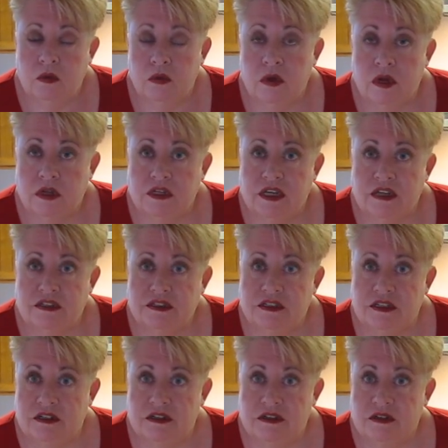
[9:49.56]
going to test
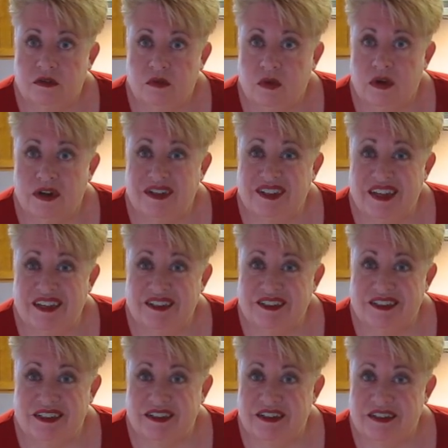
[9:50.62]
it. We're going to
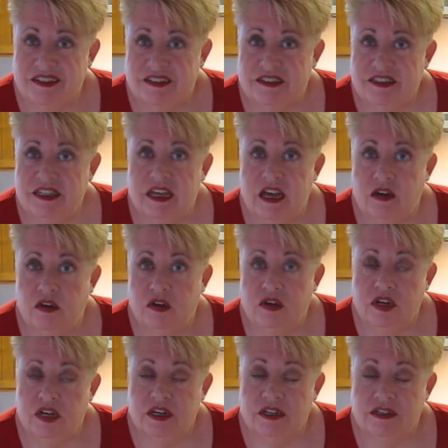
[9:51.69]
taste it, see how
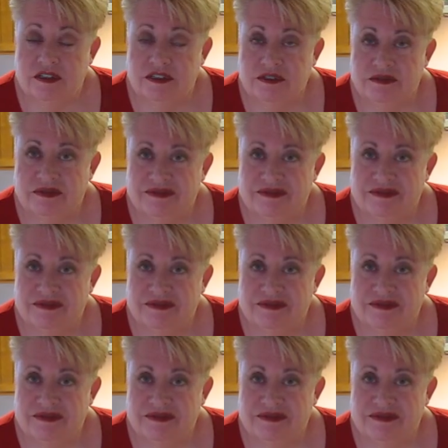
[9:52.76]
good it is.